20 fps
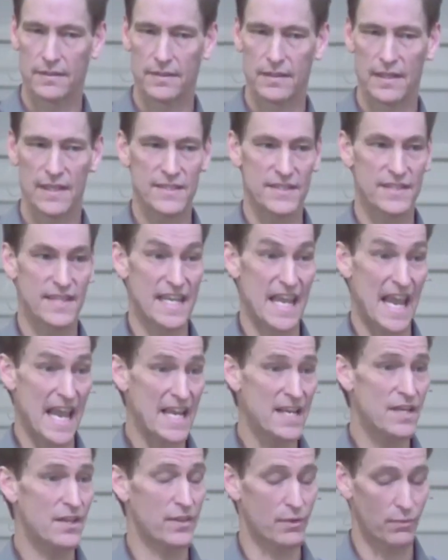It's the
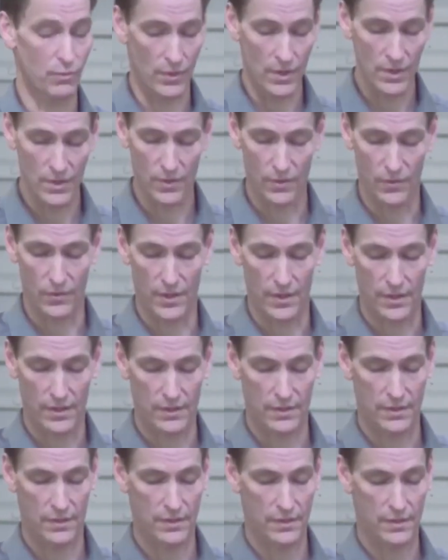end of the road
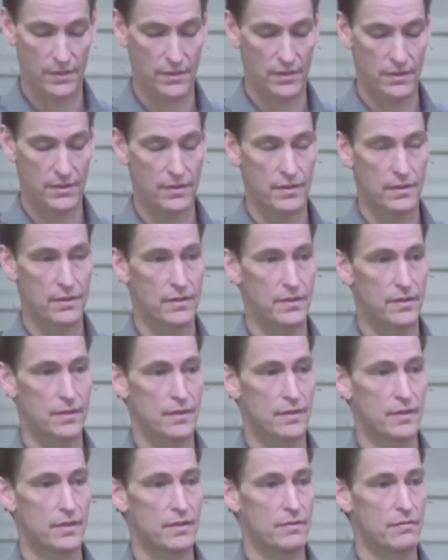
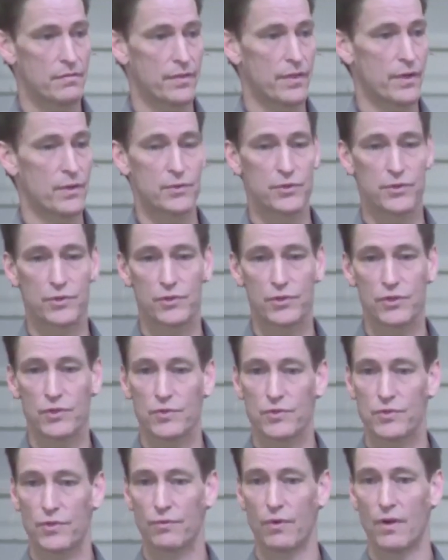for those who
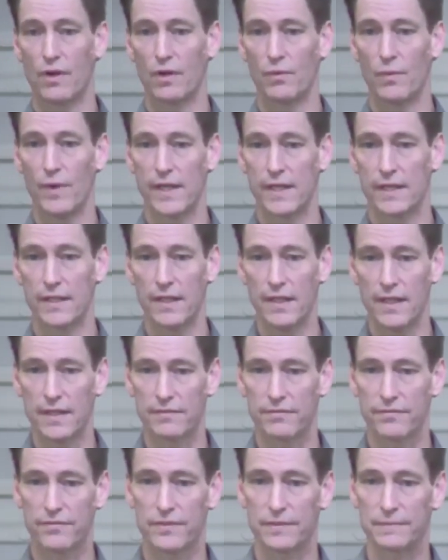choose the wrong way in life.